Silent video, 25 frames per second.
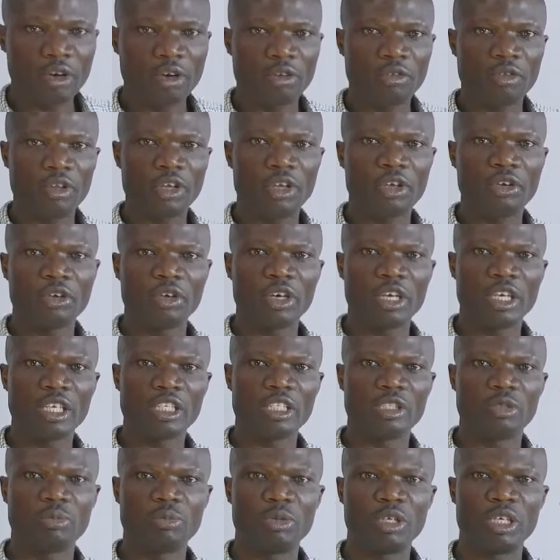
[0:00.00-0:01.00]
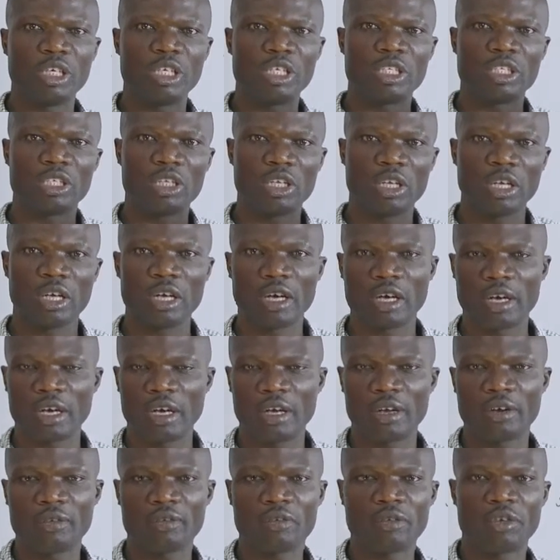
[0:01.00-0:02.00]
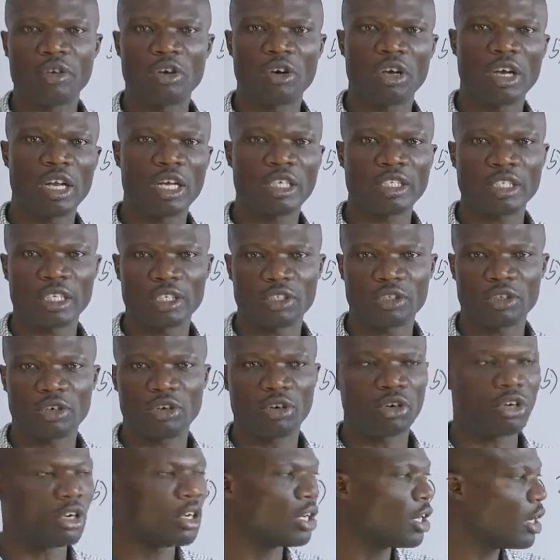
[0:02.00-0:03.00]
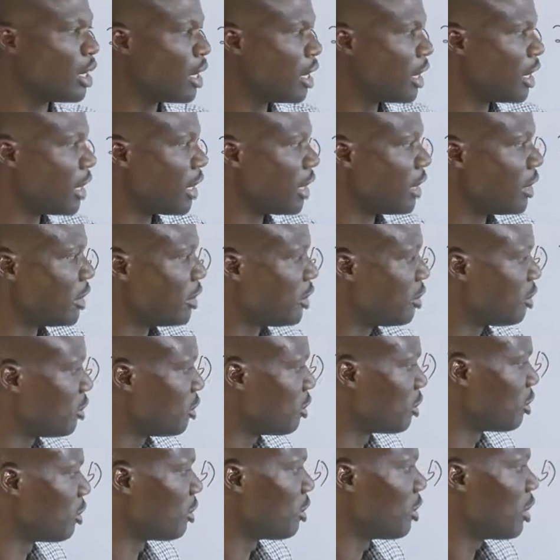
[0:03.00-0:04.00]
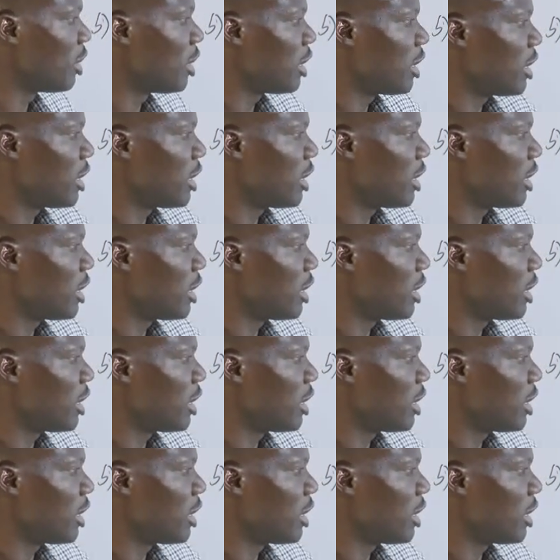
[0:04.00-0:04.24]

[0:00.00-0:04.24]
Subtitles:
of the units, be it in dollars and so on, into